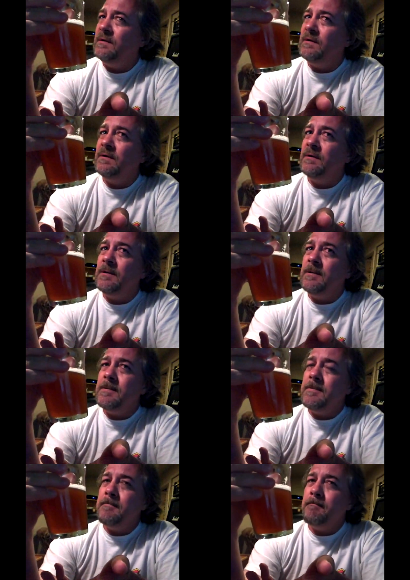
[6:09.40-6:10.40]

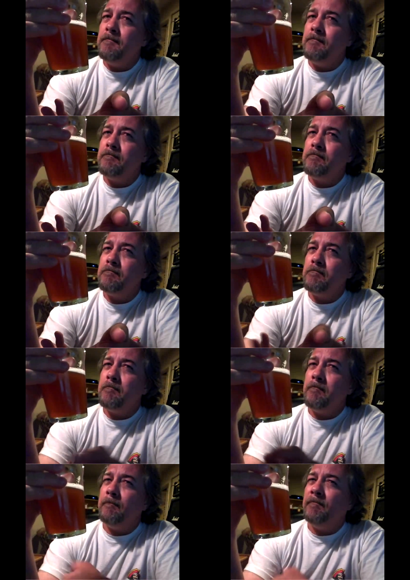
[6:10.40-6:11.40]

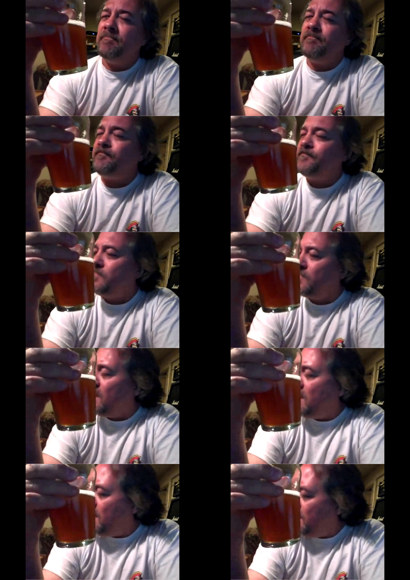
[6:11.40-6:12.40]

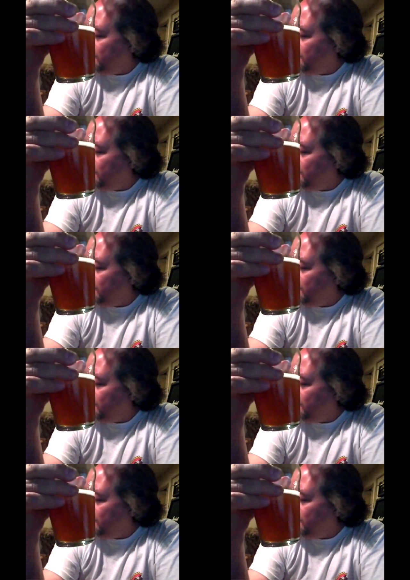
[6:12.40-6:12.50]
(no one is talking)